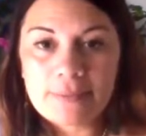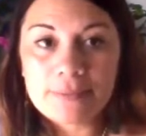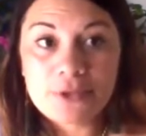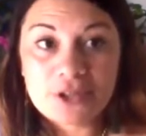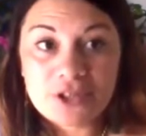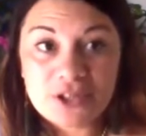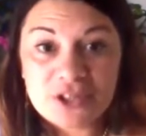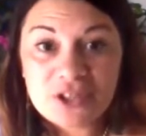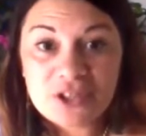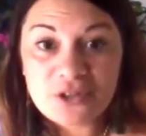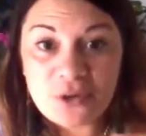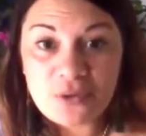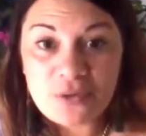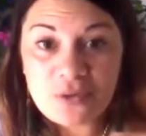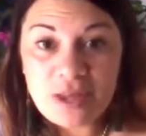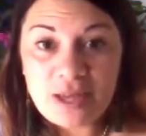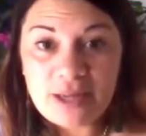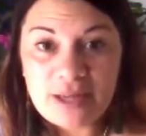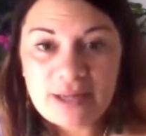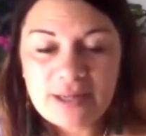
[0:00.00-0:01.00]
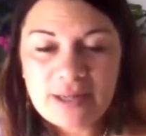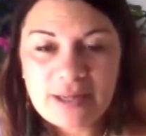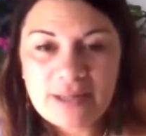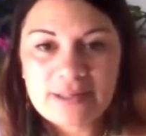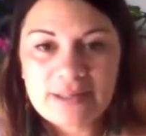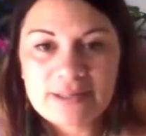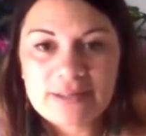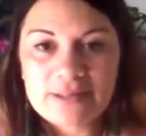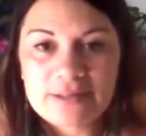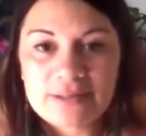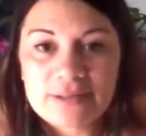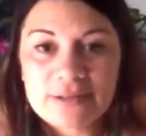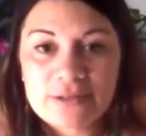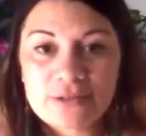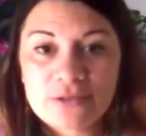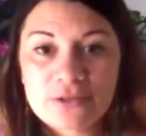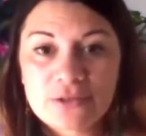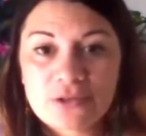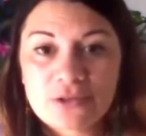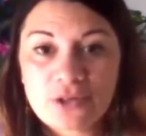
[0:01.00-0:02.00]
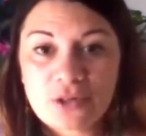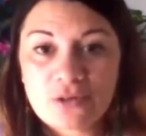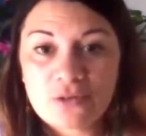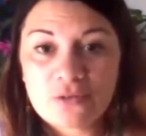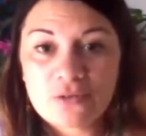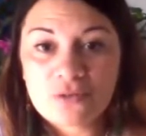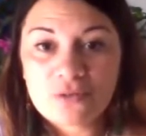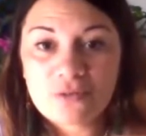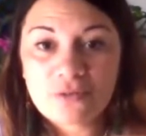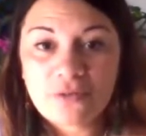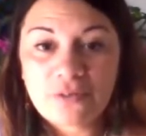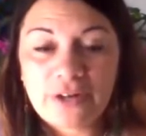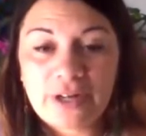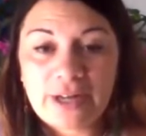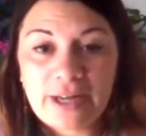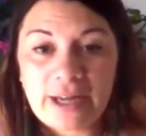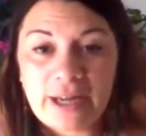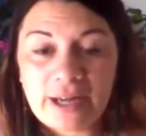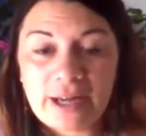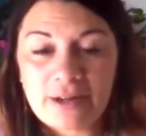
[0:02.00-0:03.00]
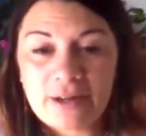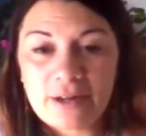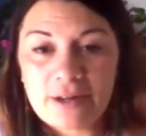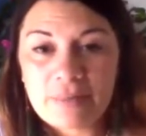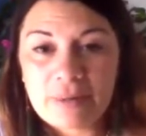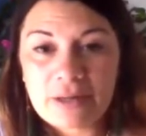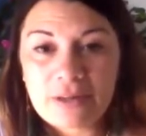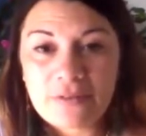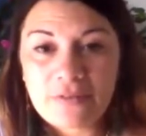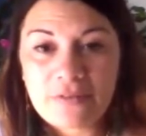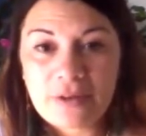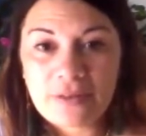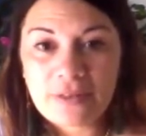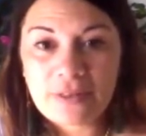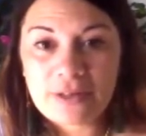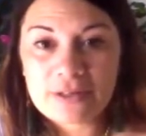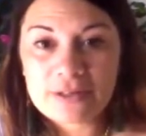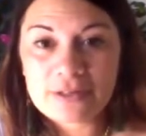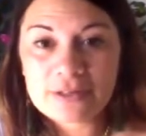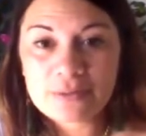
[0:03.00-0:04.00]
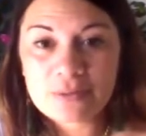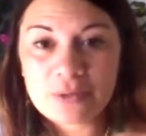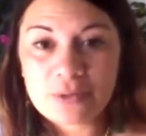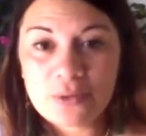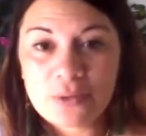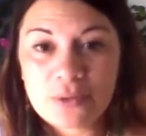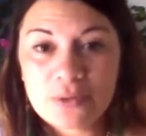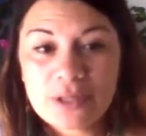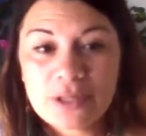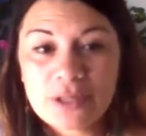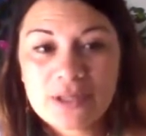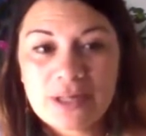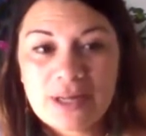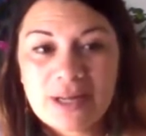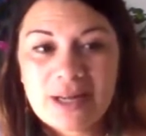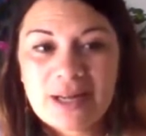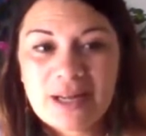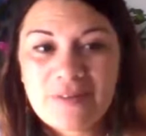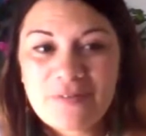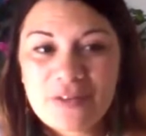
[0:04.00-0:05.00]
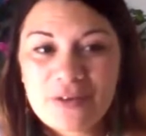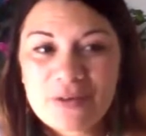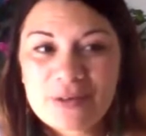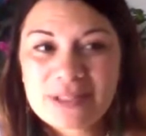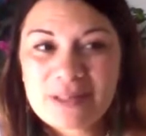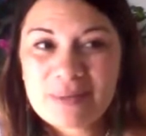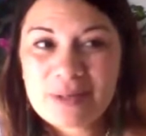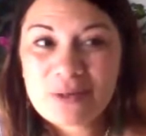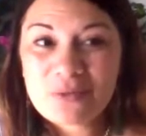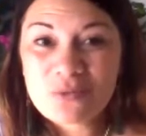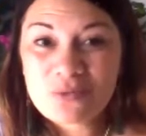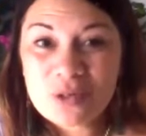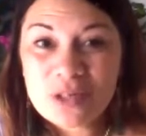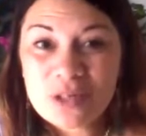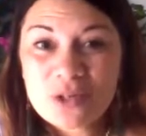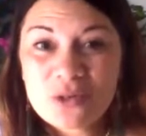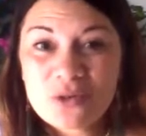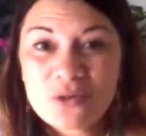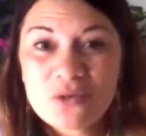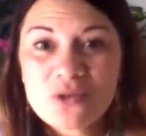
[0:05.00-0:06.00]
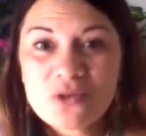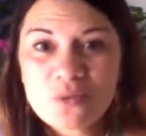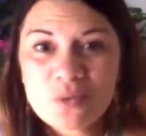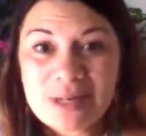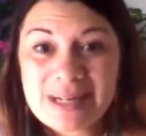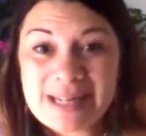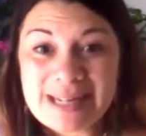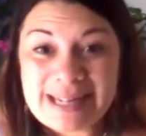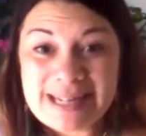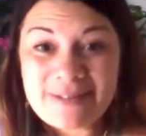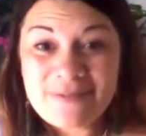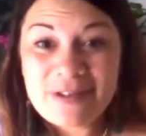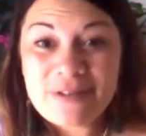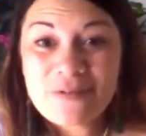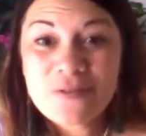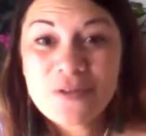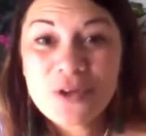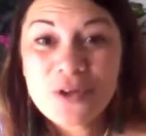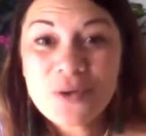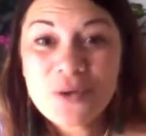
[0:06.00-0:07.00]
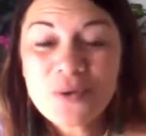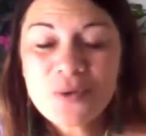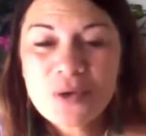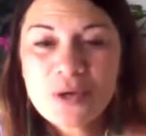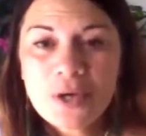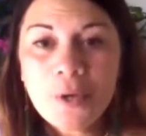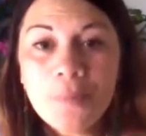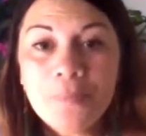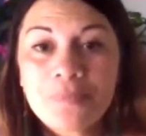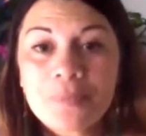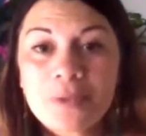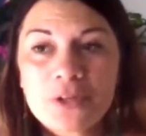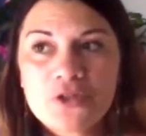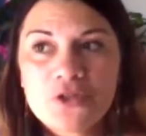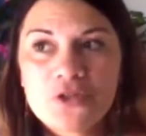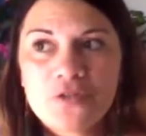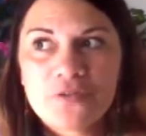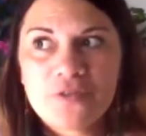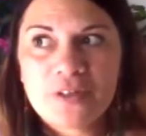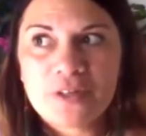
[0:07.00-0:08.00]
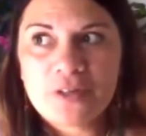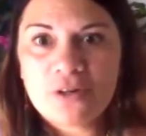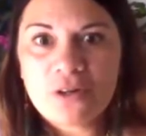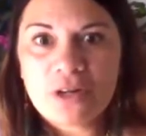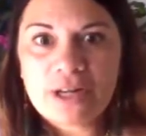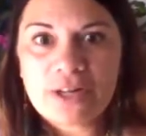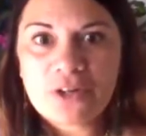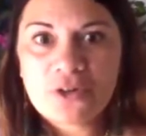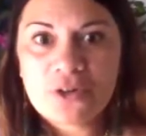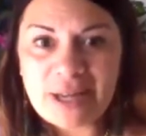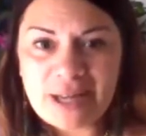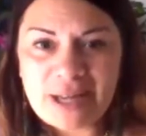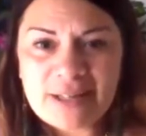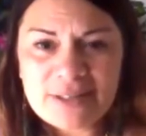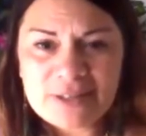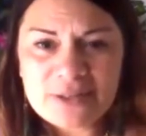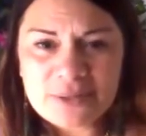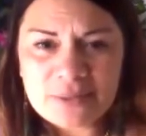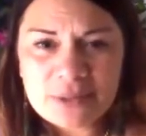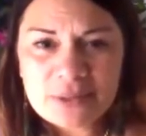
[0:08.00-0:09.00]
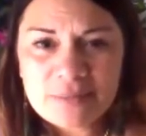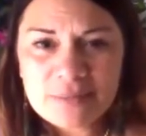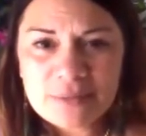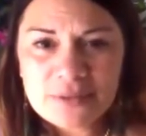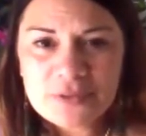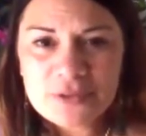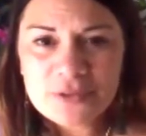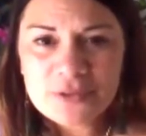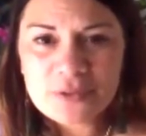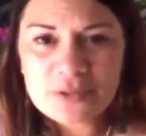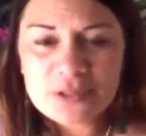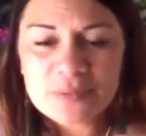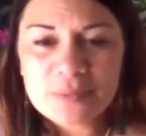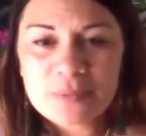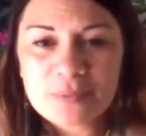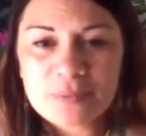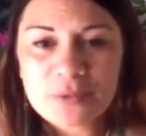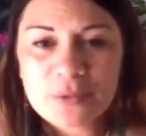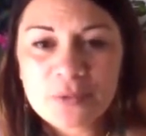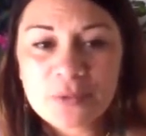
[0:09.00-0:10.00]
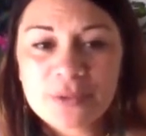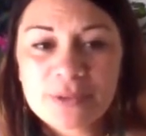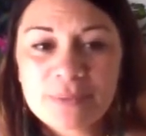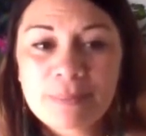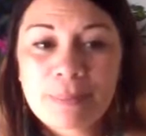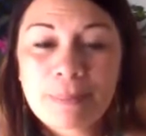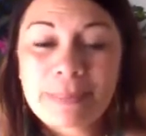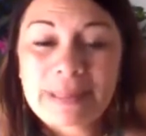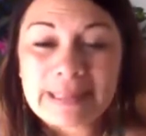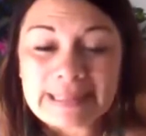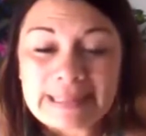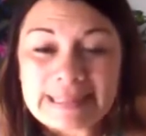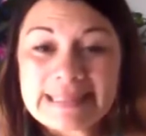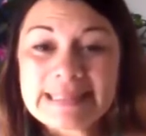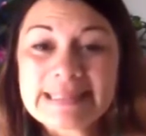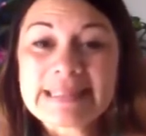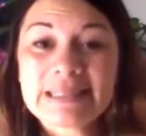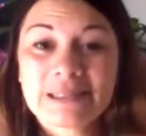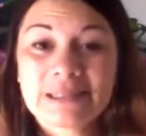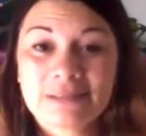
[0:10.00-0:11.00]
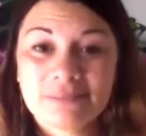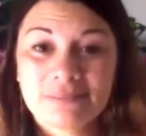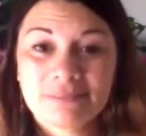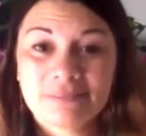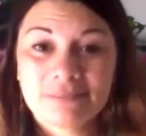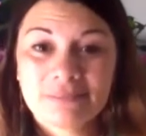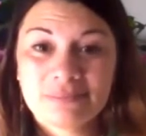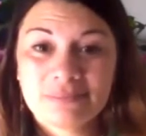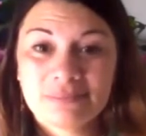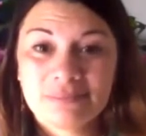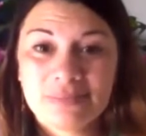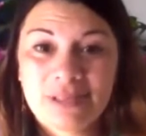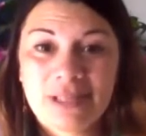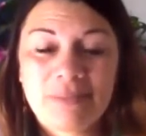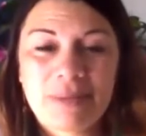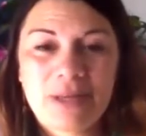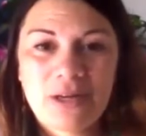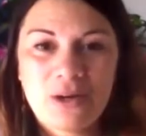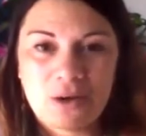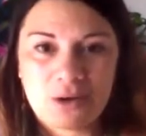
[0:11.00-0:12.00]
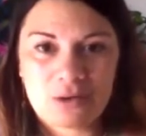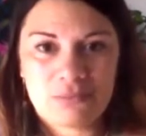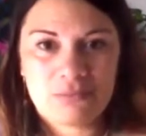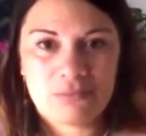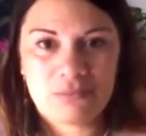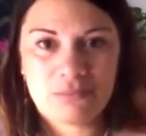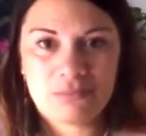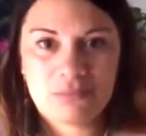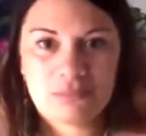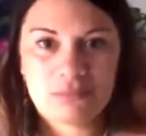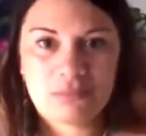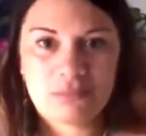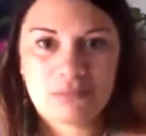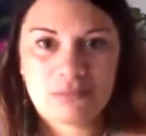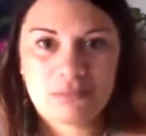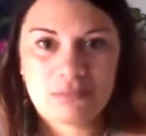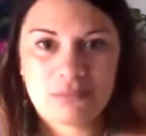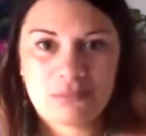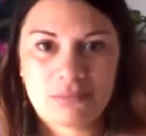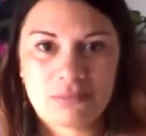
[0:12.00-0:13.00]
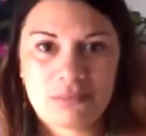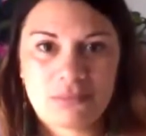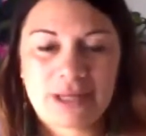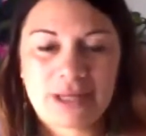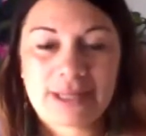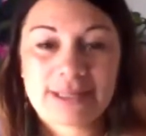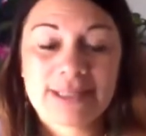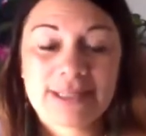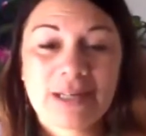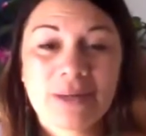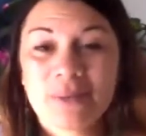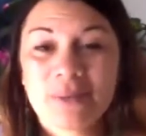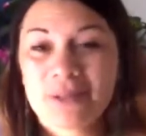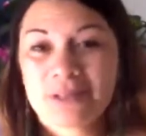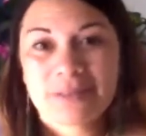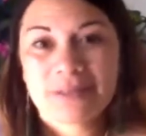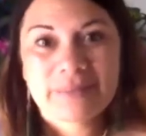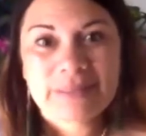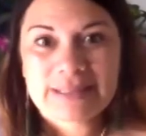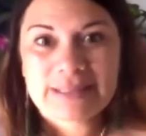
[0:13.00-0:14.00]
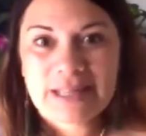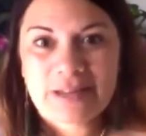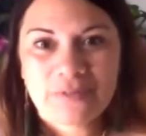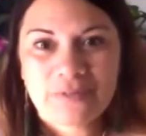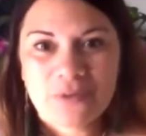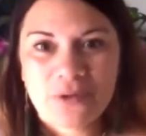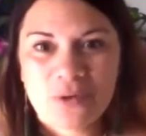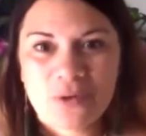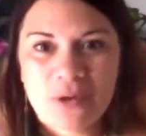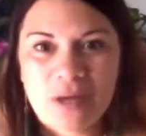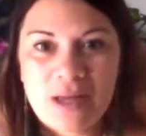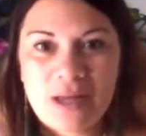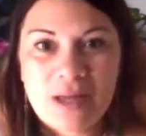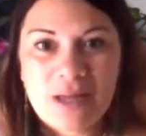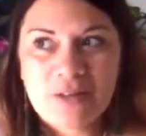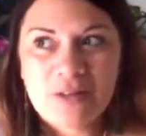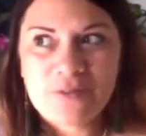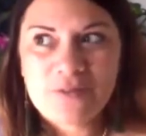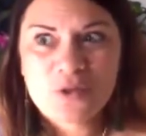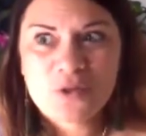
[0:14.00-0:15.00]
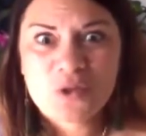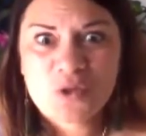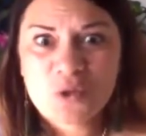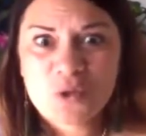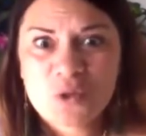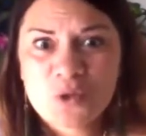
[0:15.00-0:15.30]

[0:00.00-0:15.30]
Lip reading: just know that, and don't freak out about the fact that it's recorded. If there's something really huge, really heavy for you, and you feel like you can't do it because you know it's been recorded, please let me know. Like I said, I want it to be safe for you. And if you're so